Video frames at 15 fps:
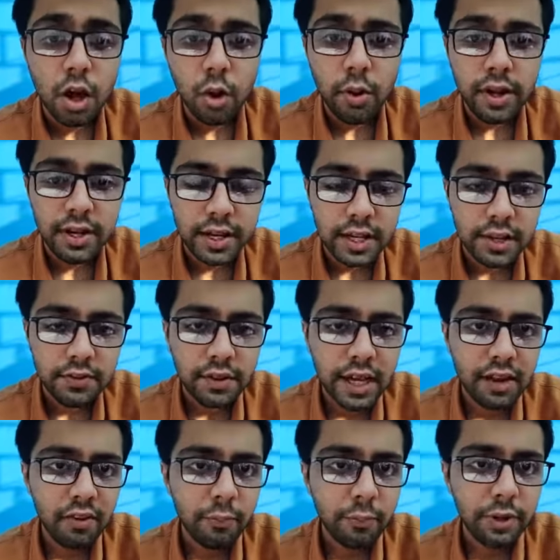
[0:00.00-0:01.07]
Okay, next we
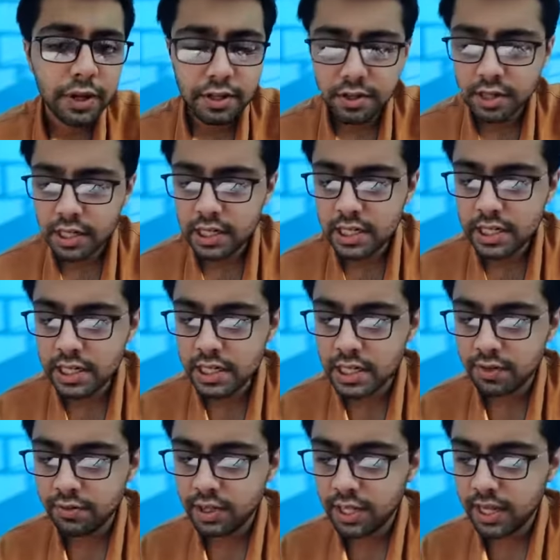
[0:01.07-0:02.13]
have a patient
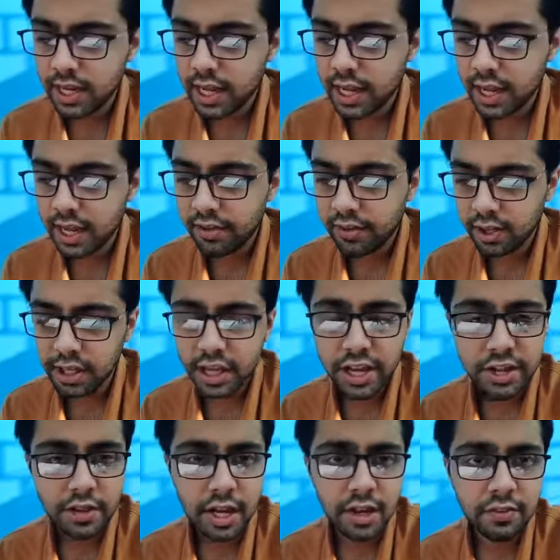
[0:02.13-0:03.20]
with
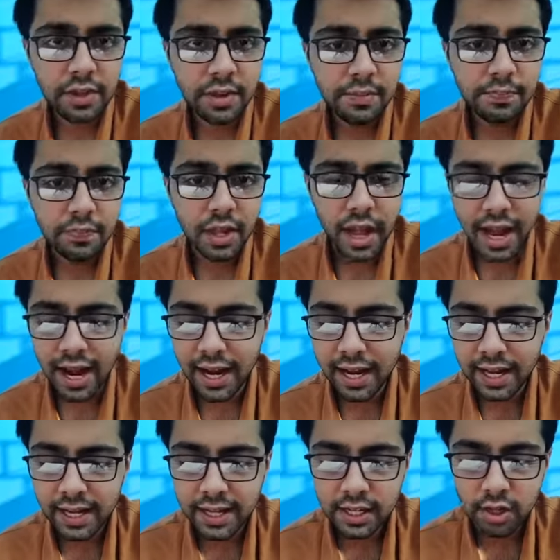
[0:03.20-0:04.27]
HIV
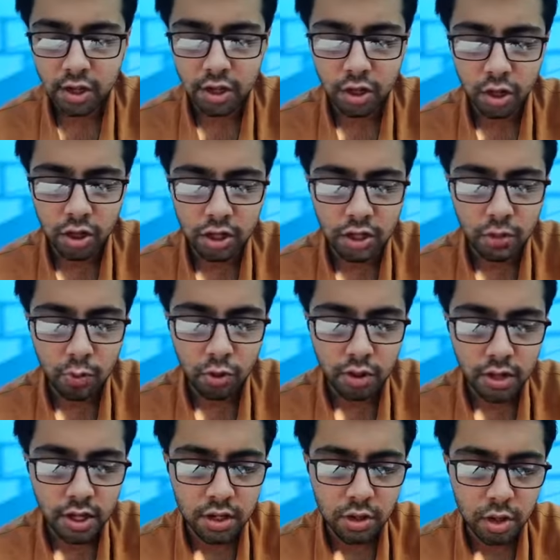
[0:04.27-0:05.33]
and is on
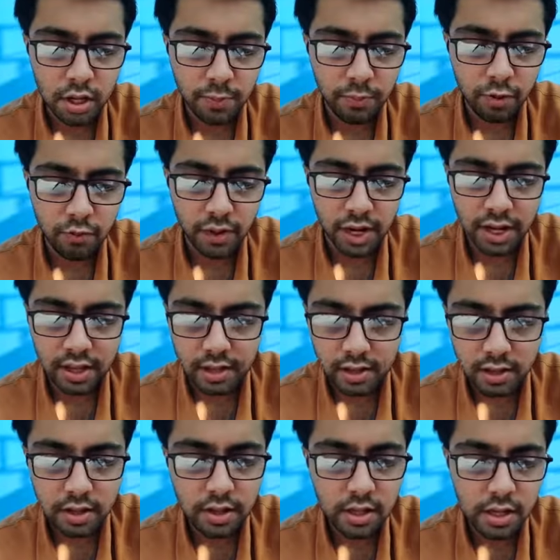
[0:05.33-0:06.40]
cotrimoxazole
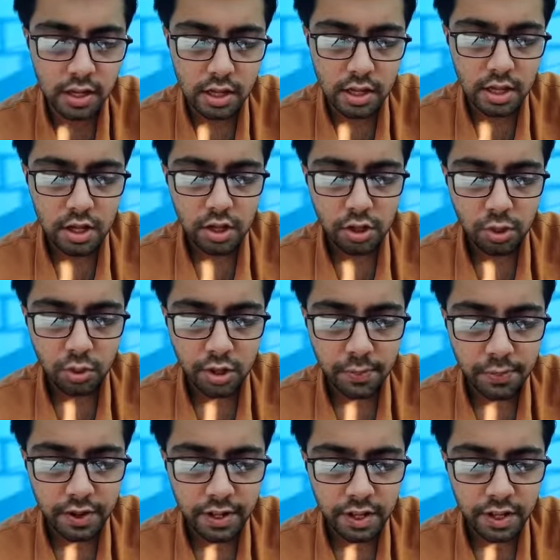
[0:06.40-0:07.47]
prophylaxis. So he
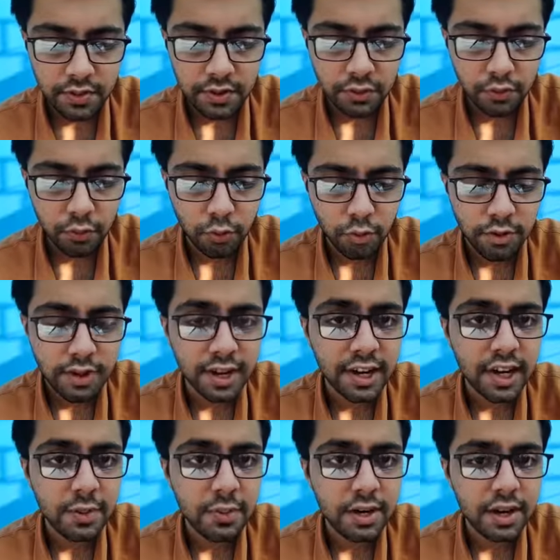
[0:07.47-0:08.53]
presents with 4
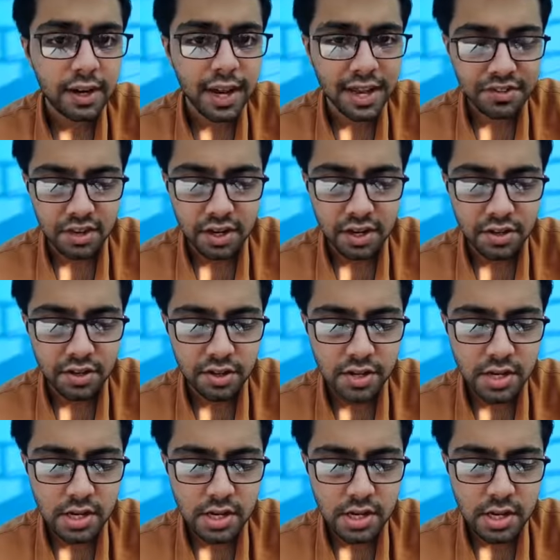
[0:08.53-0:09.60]
centimeter
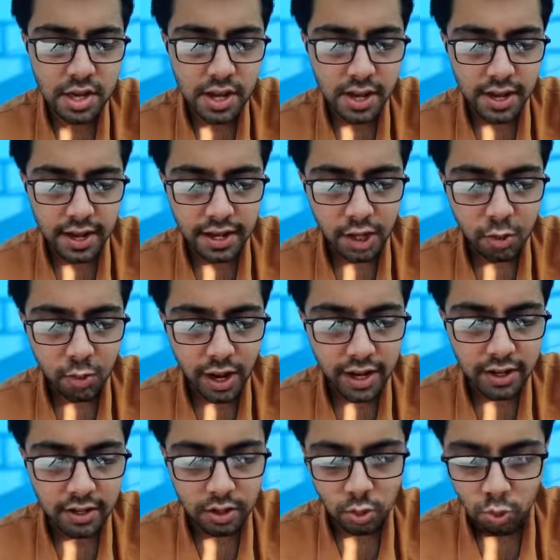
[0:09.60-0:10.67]
laceration
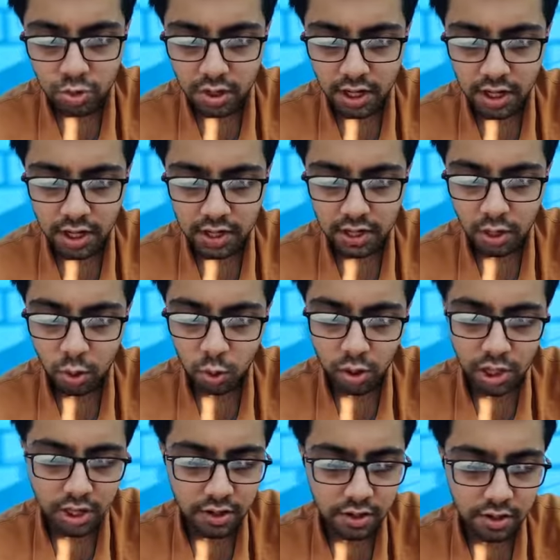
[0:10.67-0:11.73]
requiring suturing under
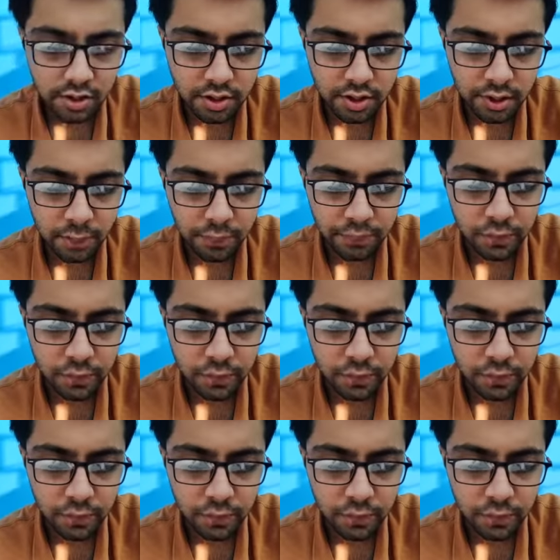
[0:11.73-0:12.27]
local anesthesia.